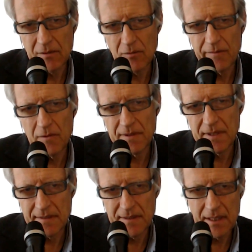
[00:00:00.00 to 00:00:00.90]
And we've
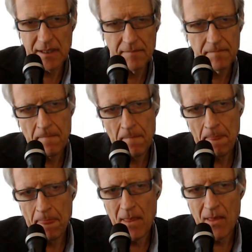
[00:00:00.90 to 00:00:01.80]
also seen
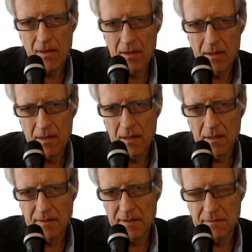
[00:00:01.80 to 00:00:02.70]

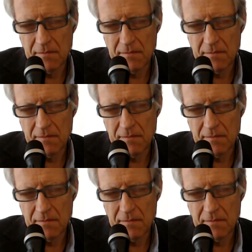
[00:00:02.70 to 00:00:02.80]
in